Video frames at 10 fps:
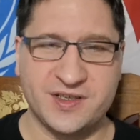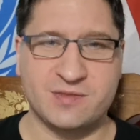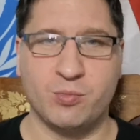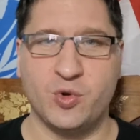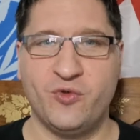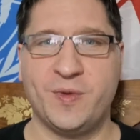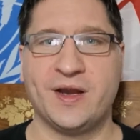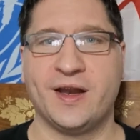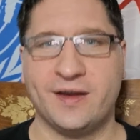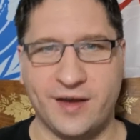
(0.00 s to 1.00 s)
this
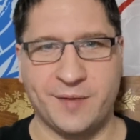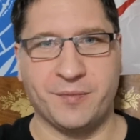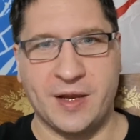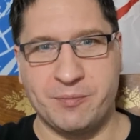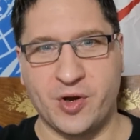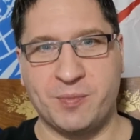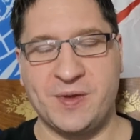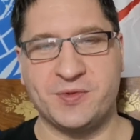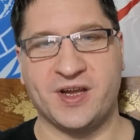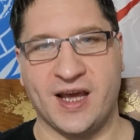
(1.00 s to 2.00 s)
movement and and, and bring
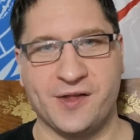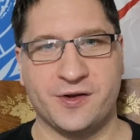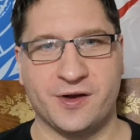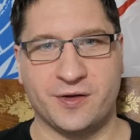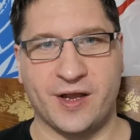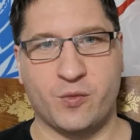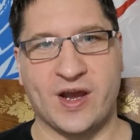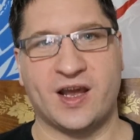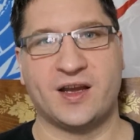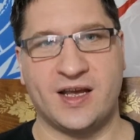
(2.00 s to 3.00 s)
people together and like
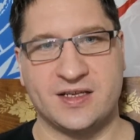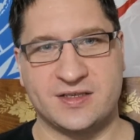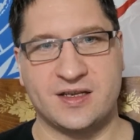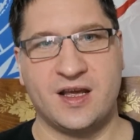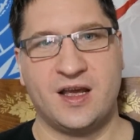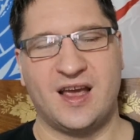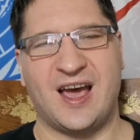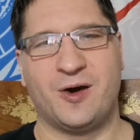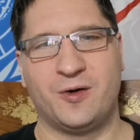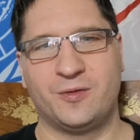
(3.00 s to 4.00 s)
recognize
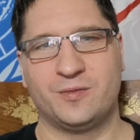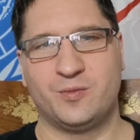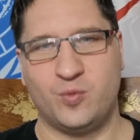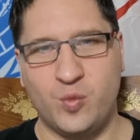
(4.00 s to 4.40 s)
how